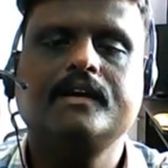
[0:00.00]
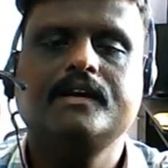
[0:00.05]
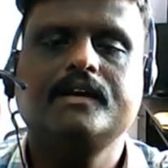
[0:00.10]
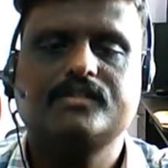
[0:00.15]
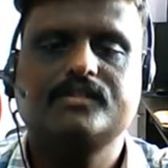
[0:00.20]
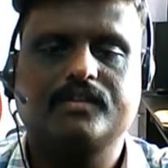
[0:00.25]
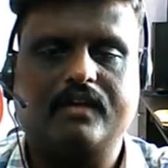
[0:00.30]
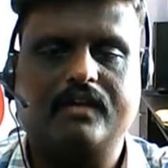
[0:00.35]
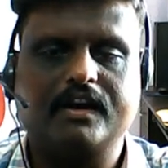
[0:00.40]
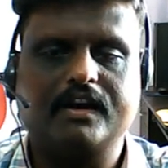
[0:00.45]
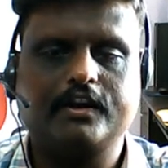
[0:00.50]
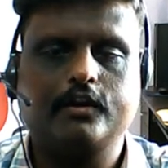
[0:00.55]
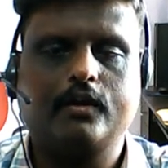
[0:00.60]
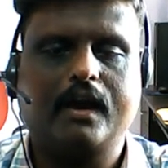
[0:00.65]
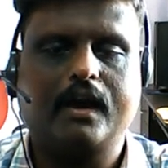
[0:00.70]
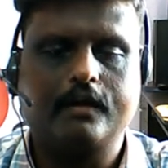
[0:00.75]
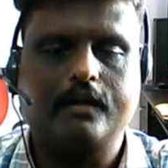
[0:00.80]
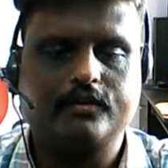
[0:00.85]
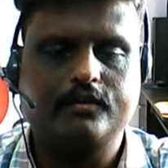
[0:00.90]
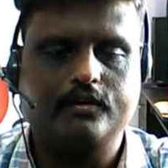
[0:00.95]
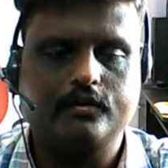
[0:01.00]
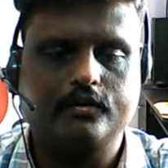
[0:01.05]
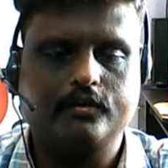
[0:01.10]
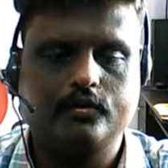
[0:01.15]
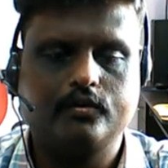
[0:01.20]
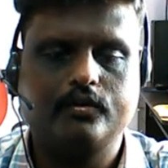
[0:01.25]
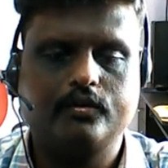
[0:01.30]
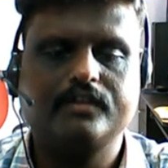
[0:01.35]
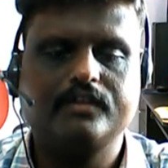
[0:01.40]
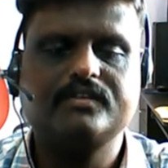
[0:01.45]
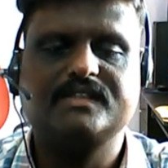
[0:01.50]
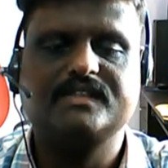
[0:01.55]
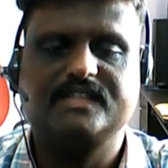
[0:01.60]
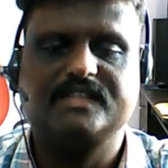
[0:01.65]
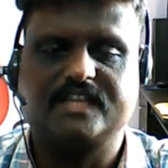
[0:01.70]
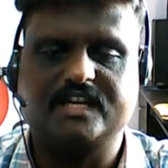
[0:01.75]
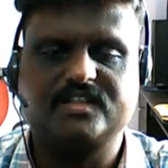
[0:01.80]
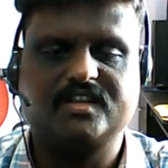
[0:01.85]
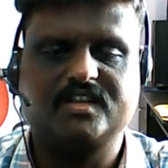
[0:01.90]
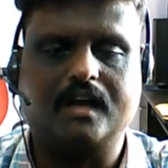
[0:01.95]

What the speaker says: So what you have to do is just